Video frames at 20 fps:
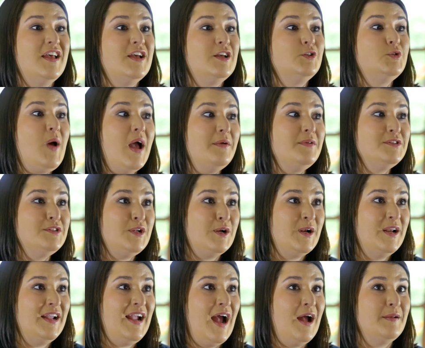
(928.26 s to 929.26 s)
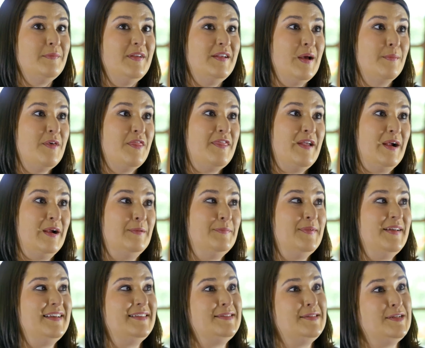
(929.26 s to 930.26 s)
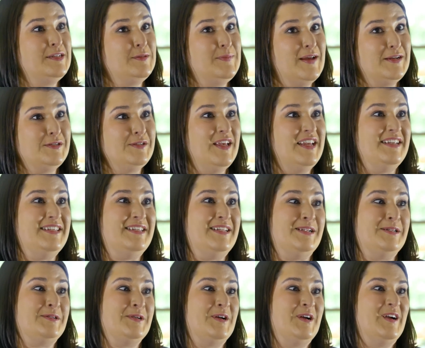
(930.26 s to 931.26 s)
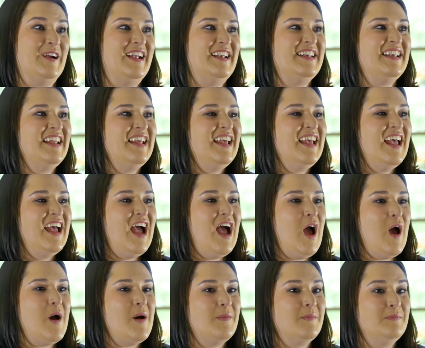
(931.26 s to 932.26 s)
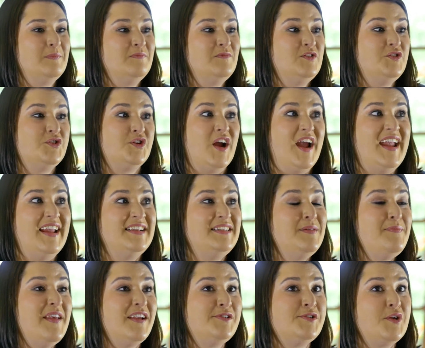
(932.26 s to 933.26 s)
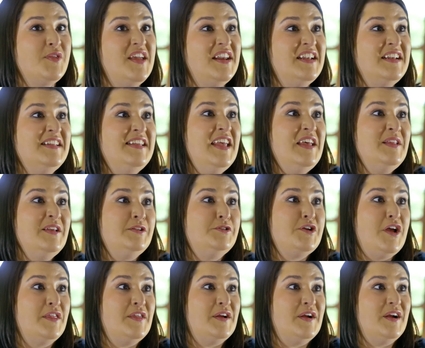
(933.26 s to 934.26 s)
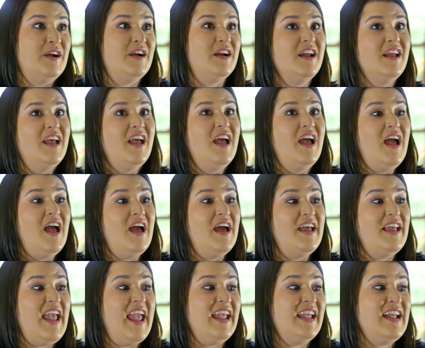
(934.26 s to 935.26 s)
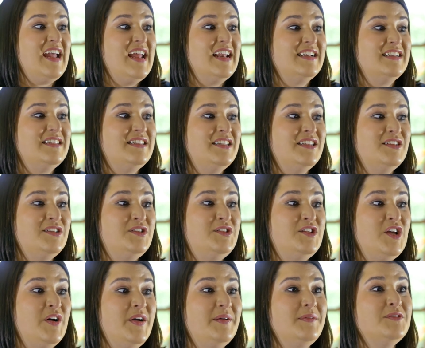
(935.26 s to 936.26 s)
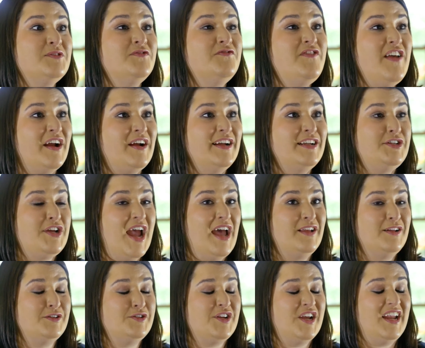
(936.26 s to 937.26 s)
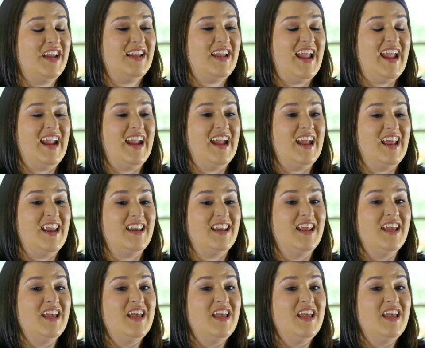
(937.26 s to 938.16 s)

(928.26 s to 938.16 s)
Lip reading: So I was learning how to become a therapist and a special ed teacher and trying to make sure they didn't kill each other. And so it was very challenging. And